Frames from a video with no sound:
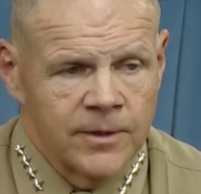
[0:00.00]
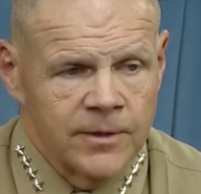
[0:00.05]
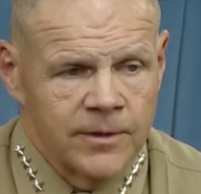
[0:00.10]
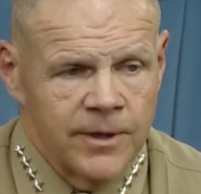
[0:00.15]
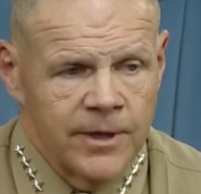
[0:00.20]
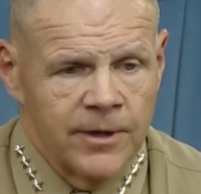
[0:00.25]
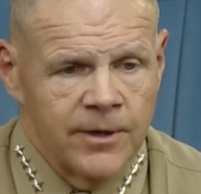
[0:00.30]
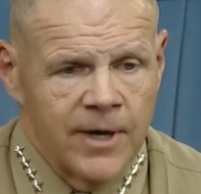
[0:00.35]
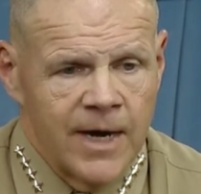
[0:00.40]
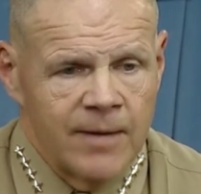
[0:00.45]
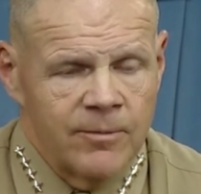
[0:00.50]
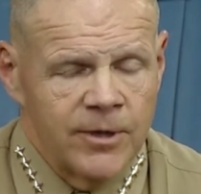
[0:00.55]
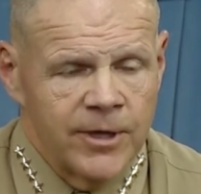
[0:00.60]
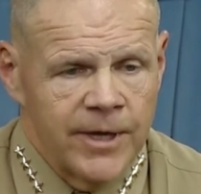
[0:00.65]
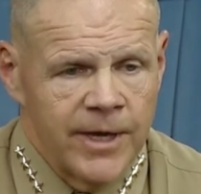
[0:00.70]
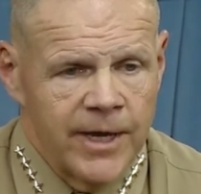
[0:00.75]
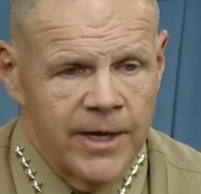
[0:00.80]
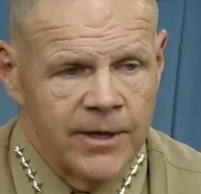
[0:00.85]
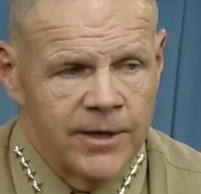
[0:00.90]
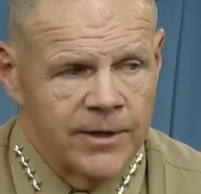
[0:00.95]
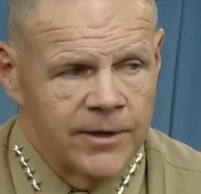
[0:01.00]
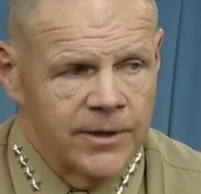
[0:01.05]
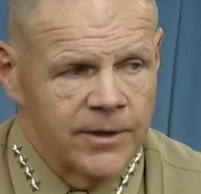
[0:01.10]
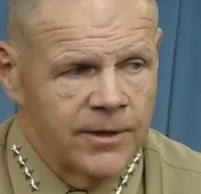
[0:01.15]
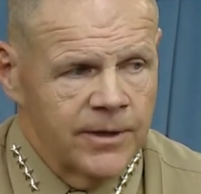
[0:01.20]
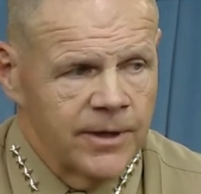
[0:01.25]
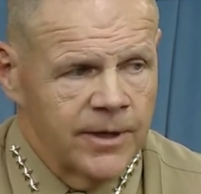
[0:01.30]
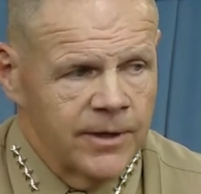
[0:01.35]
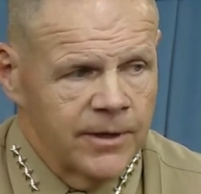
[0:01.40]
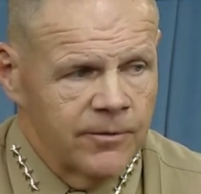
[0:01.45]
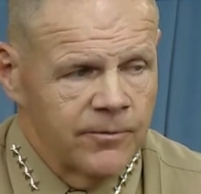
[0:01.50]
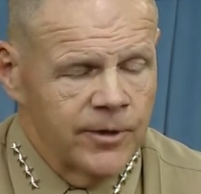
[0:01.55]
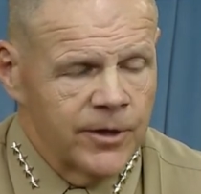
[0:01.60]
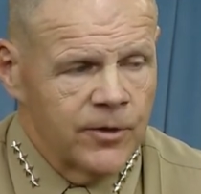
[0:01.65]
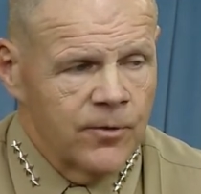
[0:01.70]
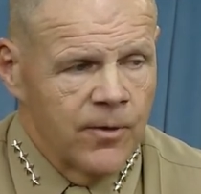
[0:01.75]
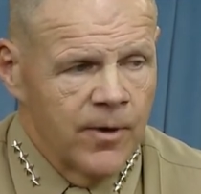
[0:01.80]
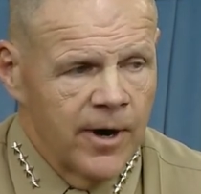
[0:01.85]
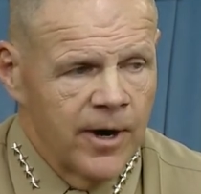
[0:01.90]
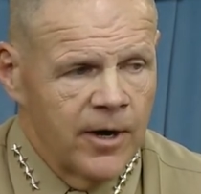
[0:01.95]
They are obligated and
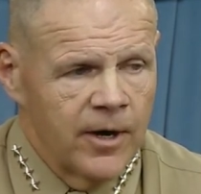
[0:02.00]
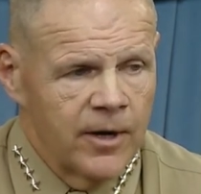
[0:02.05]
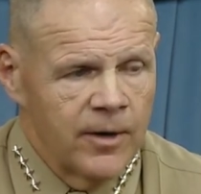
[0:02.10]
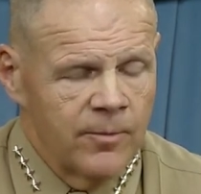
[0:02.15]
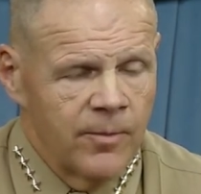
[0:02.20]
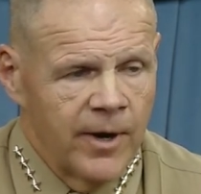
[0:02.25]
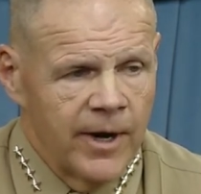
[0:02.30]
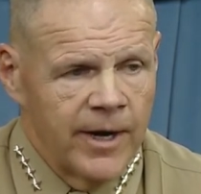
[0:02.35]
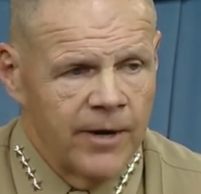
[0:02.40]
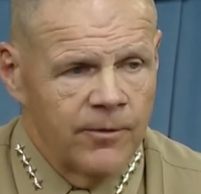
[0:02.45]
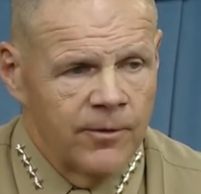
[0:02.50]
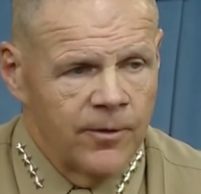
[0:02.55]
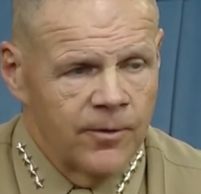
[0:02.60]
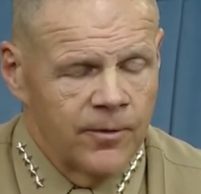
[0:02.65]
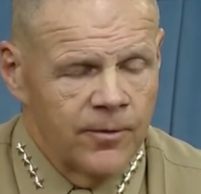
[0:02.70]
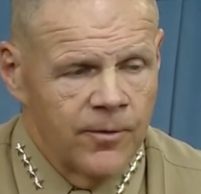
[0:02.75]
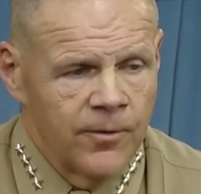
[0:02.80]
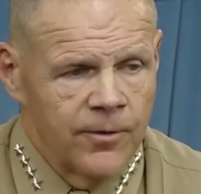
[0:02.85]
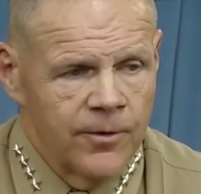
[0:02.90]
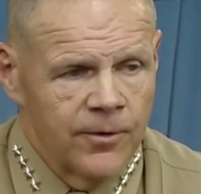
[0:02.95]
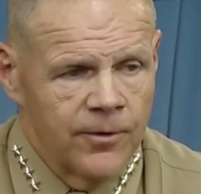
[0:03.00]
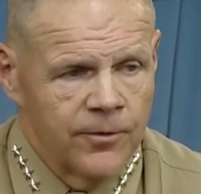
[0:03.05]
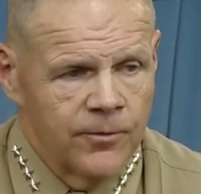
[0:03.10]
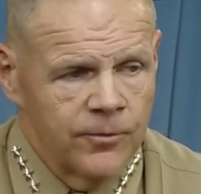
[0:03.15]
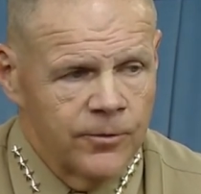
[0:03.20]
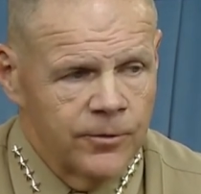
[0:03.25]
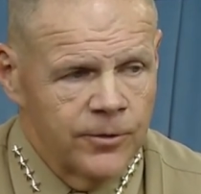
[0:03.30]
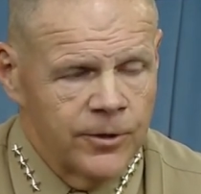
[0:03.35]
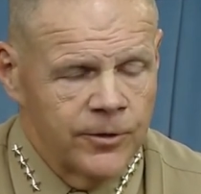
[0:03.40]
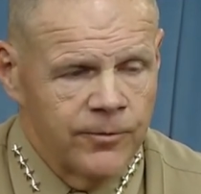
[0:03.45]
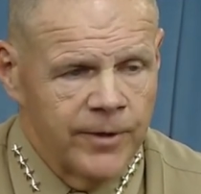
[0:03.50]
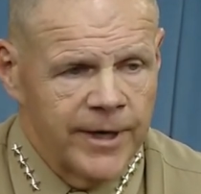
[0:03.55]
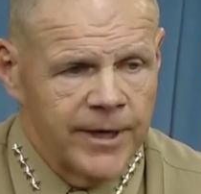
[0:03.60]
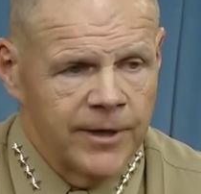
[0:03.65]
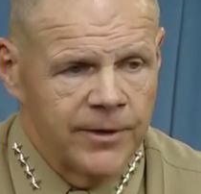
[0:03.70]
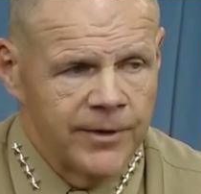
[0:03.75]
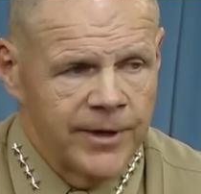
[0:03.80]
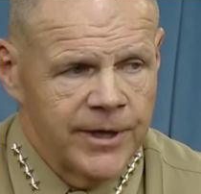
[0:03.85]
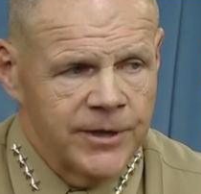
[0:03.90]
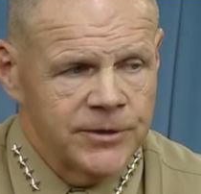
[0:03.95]
required by order, rule, and
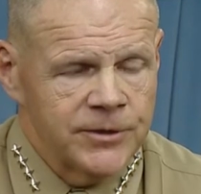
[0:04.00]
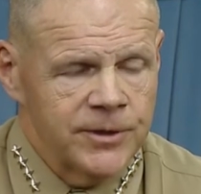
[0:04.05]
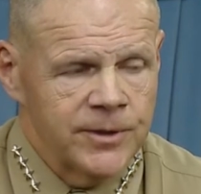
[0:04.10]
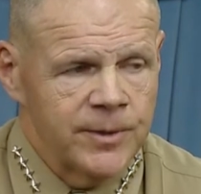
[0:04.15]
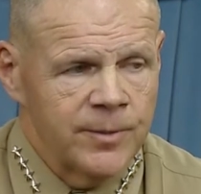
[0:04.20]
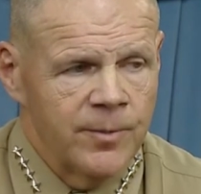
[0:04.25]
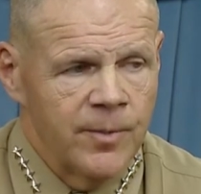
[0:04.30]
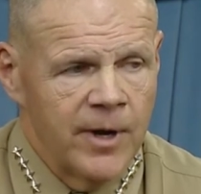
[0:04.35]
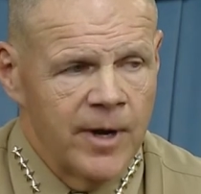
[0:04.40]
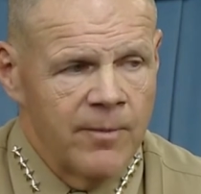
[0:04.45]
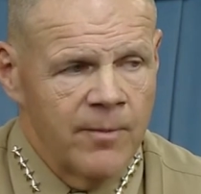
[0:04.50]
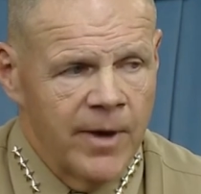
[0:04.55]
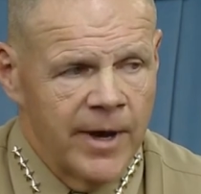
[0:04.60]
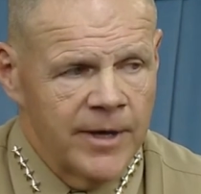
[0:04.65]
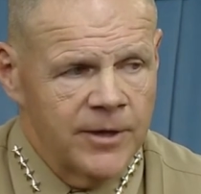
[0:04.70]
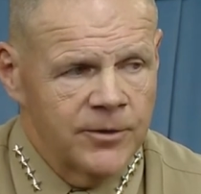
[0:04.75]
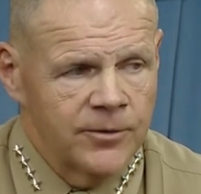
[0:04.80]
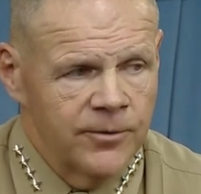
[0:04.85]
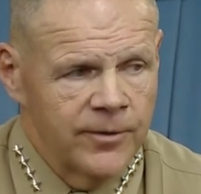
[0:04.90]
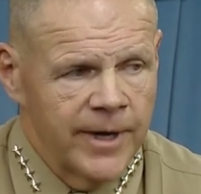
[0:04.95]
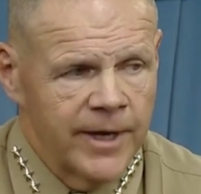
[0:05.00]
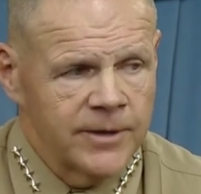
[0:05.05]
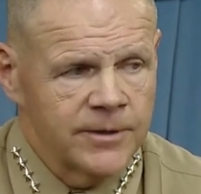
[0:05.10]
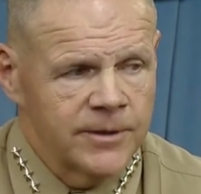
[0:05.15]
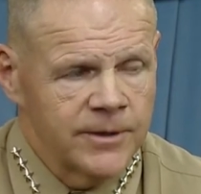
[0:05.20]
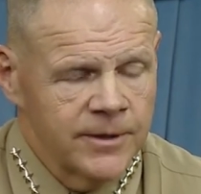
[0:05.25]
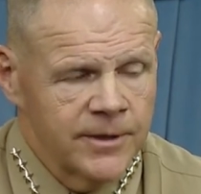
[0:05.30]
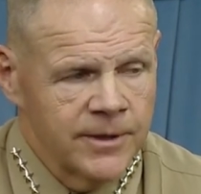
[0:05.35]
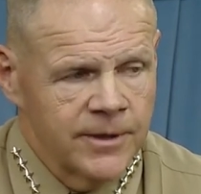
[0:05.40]
regulation, and by my direct